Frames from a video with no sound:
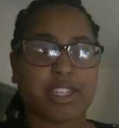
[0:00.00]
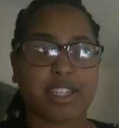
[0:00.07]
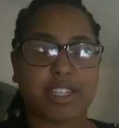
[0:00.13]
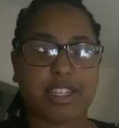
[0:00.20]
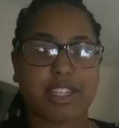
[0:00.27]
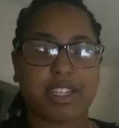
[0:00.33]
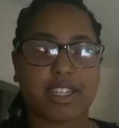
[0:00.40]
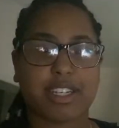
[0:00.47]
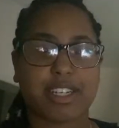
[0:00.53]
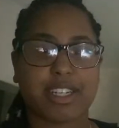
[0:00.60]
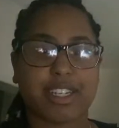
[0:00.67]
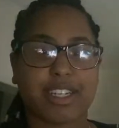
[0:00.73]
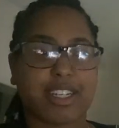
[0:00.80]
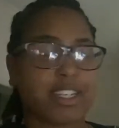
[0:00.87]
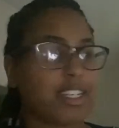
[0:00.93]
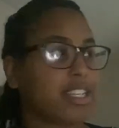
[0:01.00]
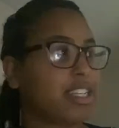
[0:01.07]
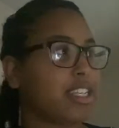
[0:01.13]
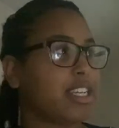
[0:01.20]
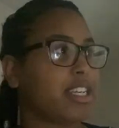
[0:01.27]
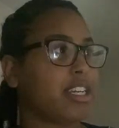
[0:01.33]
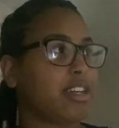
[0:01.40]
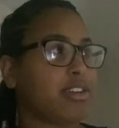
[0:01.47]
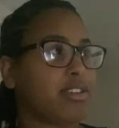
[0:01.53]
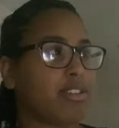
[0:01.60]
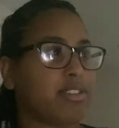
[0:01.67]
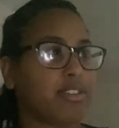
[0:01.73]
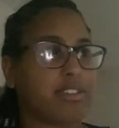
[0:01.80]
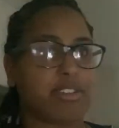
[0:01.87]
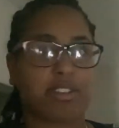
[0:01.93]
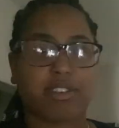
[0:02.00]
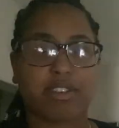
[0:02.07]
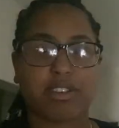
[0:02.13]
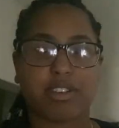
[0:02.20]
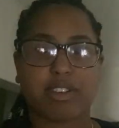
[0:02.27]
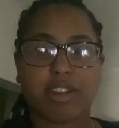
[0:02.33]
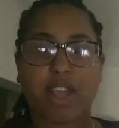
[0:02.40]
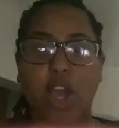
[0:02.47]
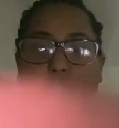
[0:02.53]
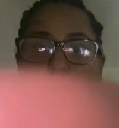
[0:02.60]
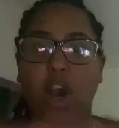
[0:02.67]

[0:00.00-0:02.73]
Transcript: No, it's not Shimeji. She's the woman, right?